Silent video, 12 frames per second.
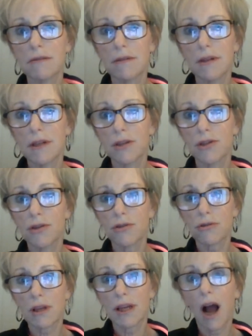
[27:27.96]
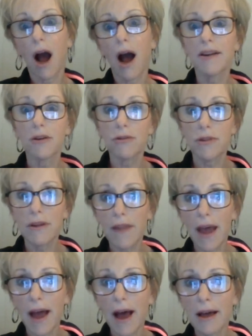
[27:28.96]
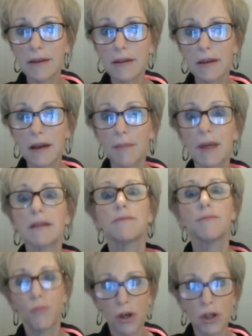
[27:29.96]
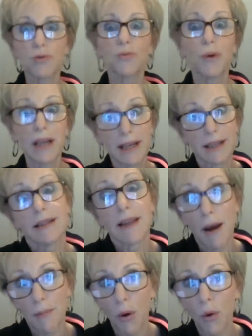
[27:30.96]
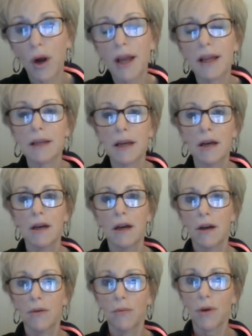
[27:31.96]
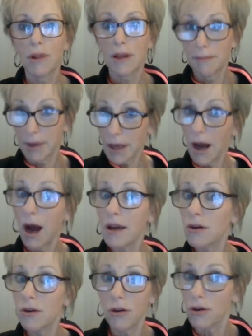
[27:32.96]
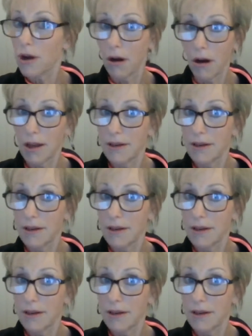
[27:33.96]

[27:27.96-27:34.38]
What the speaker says: is usually higher than that, I mean, once we get to that point, will it be higher or not?